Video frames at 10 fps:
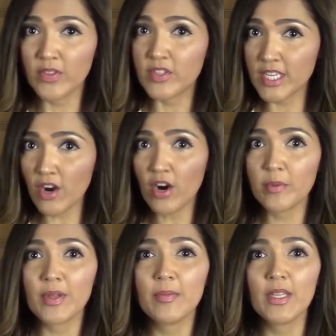with
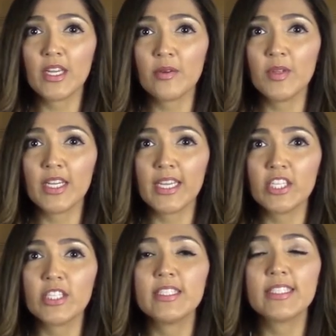DRB Media
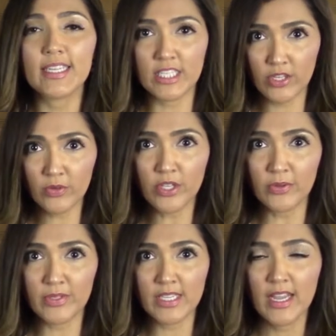Communications Digital
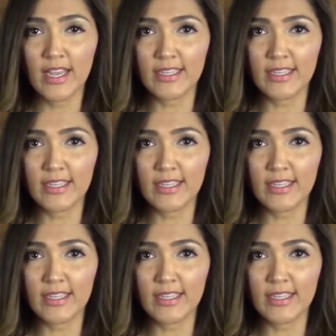News,